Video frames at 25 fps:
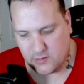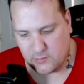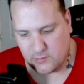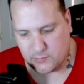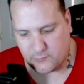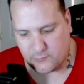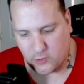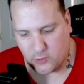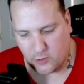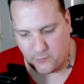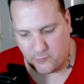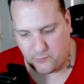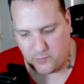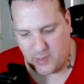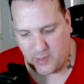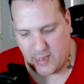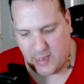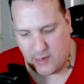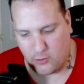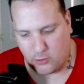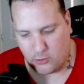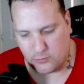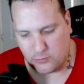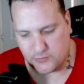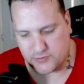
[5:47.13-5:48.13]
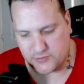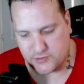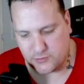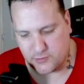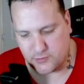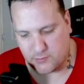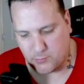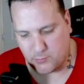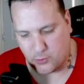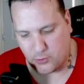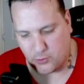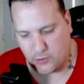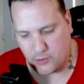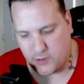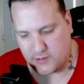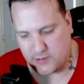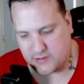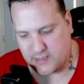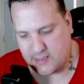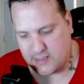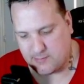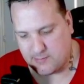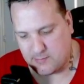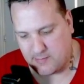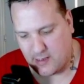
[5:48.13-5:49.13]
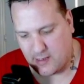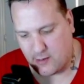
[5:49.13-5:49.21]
We've got a flare onto the mortar to keep them